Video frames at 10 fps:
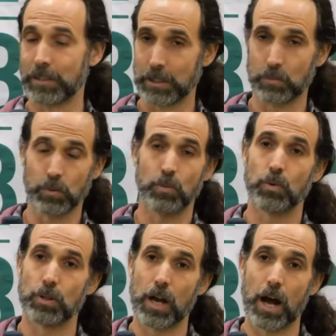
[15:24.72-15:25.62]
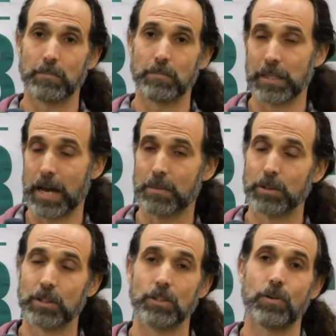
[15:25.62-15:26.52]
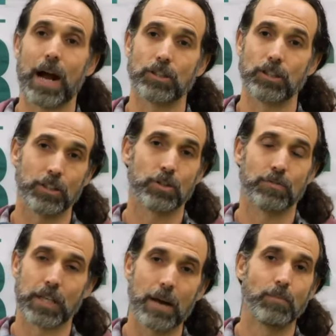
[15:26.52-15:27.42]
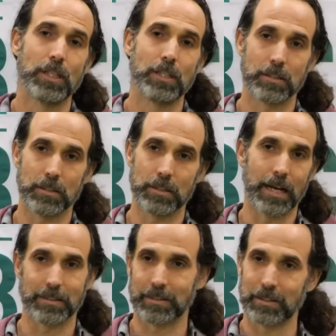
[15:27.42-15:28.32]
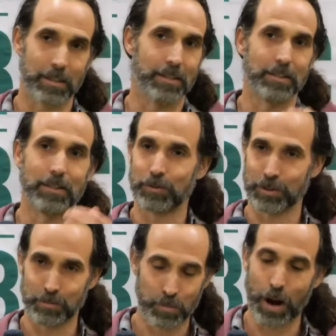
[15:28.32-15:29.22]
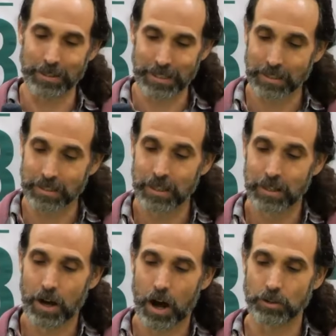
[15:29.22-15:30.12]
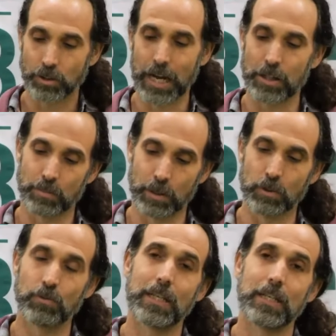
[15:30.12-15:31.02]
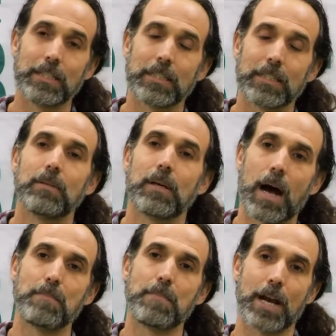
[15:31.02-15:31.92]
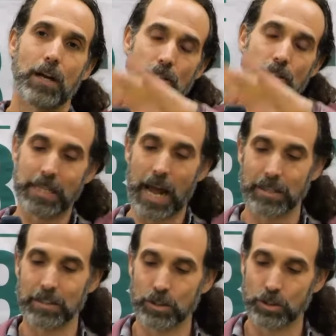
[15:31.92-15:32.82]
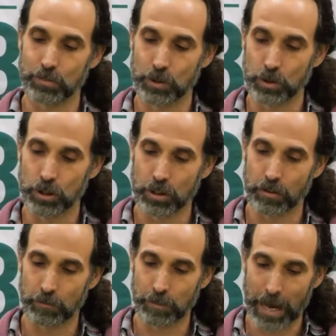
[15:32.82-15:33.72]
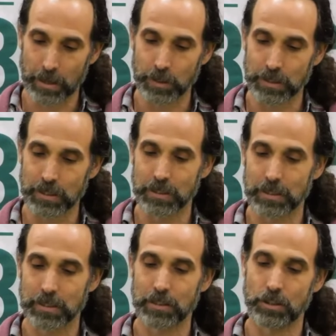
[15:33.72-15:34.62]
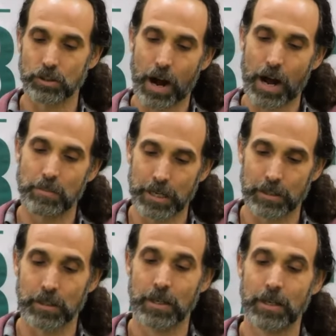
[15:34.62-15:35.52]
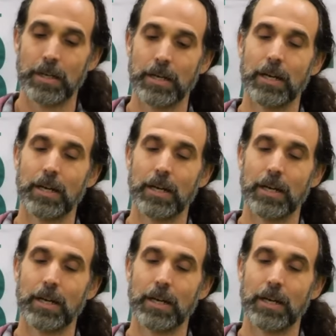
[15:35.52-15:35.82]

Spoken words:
Obviously, we're not being able to track change over time. We need to, that's a different process altogether, but we really need to better understand the distribution of platypuses to try and better